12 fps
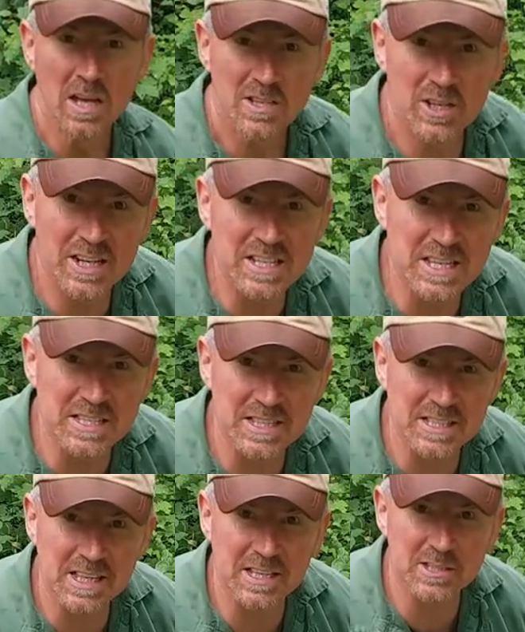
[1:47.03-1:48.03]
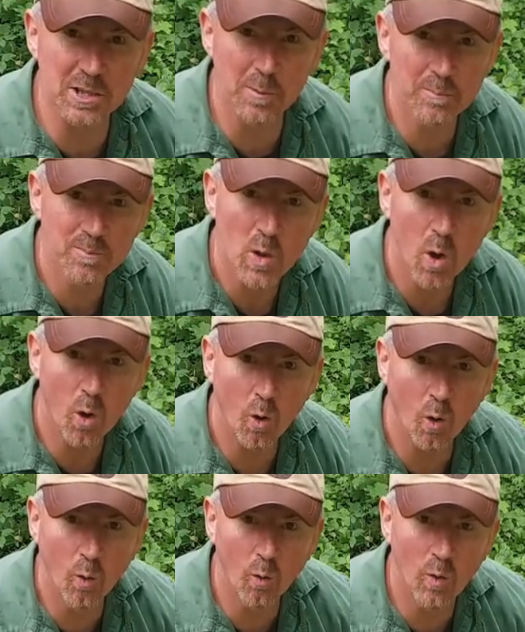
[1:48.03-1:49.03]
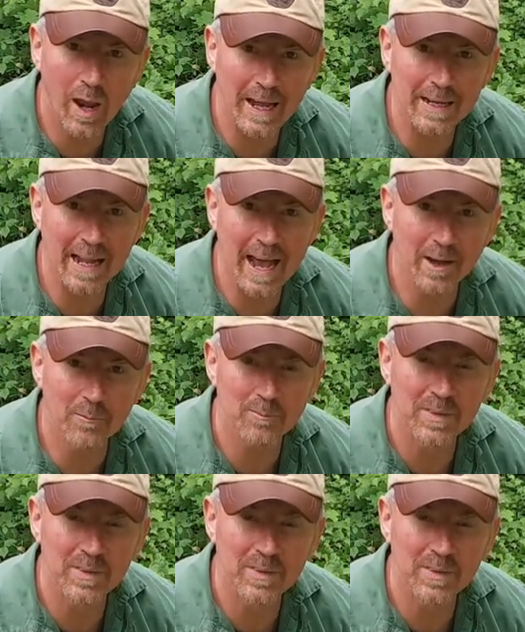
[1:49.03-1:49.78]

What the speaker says: So this is the system all laid out.